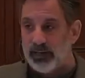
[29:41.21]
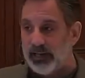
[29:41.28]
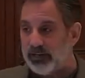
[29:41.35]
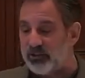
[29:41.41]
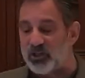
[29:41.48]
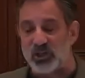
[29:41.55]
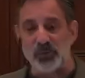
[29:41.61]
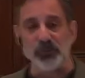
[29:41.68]
And
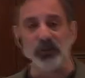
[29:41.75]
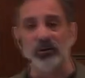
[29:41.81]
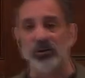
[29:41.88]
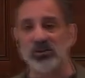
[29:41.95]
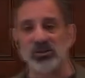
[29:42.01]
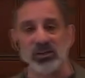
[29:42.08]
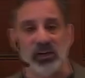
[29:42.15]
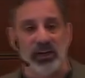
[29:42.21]
just
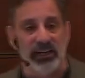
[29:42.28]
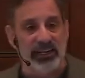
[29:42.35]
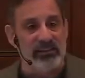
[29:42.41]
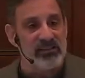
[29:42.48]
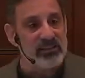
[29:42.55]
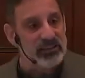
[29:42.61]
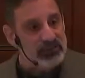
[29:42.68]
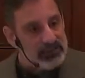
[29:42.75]
because
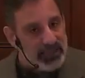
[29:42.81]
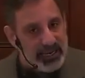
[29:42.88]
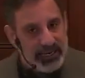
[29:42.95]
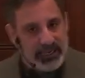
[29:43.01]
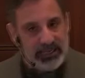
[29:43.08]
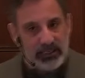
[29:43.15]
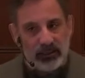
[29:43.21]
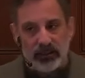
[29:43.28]
it's
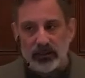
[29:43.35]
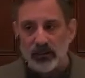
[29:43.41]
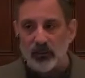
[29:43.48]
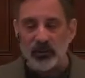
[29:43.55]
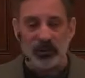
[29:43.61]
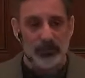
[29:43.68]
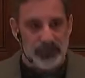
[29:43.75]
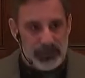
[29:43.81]
delayed
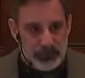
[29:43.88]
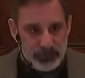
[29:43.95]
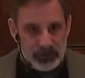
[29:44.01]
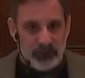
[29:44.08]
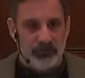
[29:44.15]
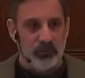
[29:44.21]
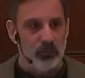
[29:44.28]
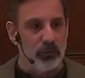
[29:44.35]
with the people
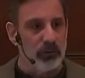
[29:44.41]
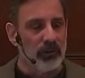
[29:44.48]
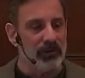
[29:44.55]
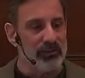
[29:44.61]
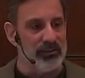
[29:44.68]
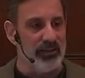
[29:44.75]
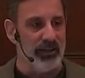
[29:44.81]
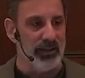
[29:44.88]
of the world
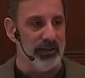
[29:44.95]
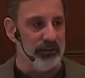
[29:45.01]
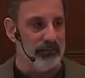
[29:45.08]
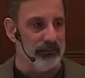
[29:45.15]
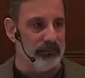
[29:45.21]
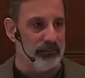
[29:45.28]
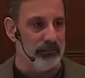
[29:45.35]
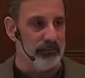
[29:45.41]
today,
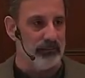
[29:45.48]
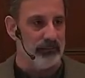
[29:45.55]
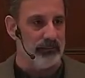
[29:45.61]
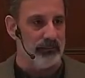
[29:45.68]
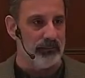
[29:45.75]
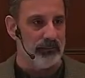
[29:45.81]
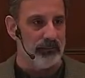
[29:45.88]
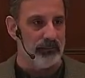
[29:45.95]

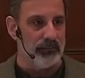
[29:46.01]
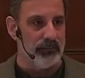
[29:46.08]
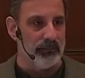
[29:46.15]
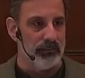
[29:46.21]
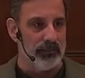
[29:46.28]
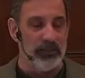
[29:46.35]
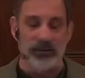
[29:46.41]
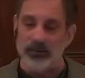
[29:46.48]

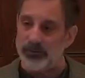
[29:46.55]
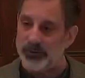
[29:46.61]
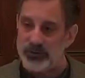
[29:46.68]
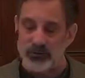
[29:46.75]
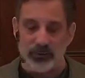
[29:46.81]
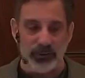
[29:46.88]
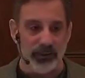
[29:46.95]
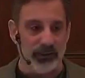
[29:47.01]
he's going to
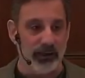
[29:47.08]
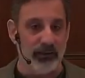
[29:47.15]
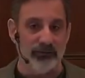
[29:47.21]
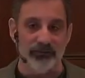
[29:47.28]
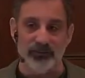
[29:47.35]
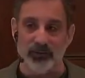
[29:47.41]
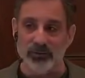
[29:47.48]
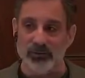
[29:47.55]
do it again,
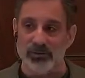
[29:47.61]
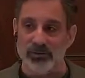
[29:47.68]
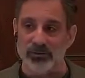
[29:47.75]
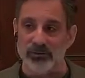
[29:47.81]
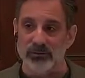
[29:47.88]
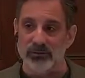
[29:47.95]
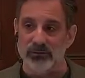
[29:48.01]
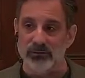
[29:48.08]
folks.
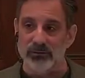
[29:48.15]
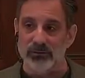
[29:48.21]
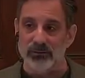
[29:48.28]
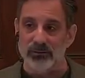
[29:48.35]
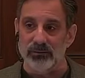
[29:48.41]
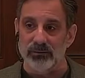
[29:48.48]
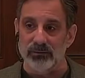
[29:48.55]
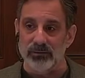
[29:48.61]

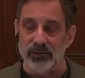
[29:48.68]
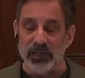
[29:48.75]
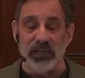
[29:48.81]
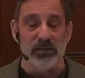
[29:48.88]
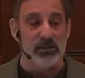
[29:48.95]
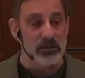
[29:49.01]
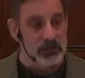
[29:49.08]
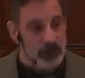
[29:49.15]

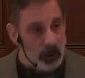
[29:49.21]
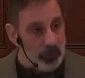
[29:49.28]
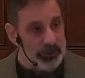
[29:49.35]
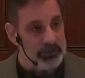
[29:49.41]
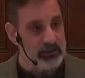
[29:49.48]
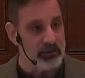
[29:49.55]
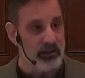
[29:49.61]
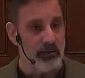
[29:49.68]
He's
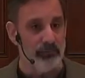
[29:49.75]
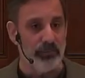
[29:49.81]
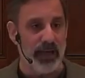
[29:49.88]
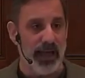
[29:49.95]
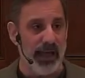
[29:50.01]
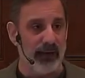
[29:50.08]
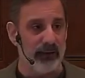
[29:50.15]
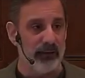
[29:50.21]
going to come
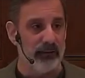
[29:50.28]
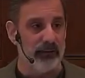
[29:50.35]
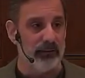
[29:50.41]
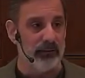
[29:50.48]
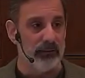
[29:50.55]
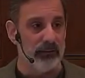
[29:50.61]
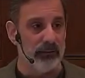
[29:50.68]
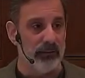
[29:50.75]
back.
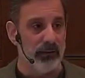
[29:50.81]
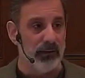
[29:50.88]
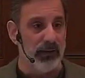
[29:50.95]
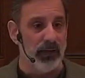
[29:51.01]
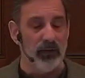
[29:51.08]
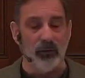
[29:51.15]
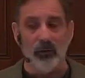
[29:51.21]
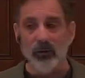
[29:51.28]

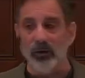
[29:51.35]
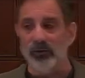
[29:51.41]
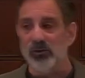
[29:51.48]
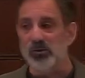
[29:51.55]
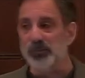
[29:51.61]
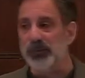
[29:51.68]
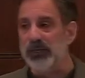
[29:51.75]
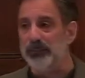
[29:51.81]
And all
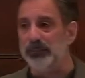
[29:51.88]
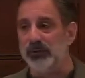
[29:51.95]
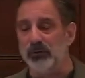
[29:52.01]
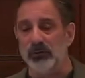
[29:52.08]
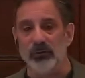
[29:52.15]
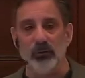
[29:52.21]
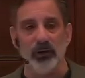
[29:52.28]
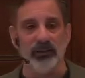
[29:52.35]
those people
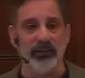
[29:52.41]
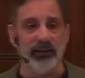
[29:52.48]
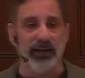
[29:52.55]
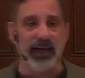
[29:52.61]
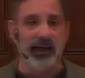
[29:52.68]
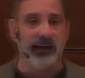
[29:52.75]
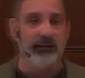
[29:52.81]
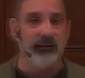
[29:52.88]
who thought they
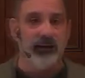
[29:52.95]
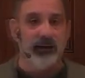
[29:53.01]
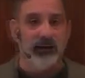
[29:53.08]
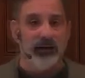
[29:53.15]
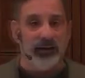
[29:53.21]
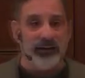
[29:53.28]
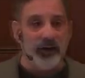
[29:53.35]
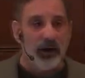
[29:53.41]
had
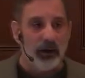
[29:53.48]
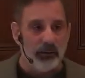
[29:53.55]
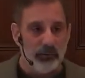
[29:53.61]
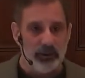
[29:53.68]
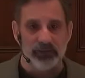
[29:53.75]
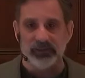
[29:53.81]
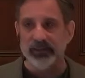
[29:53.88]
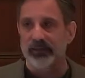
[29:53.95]

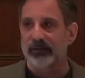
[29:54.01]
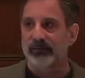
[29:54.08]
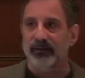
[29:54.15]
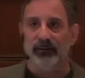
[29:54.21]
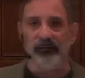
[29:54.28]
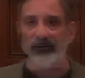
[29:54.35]
inherited their